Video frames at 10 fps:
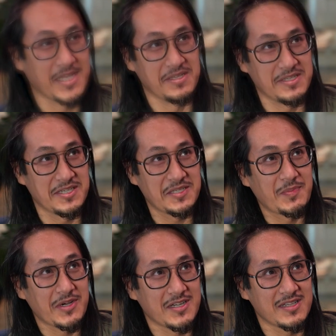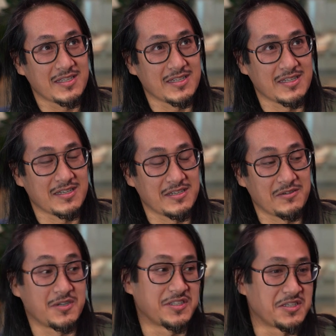Easiest part,
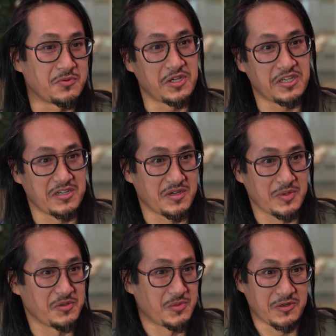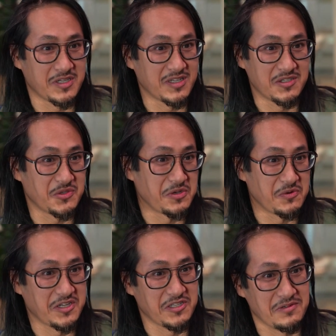well, that's waking up in the morning and doing
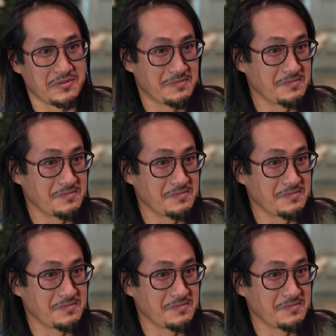what I do.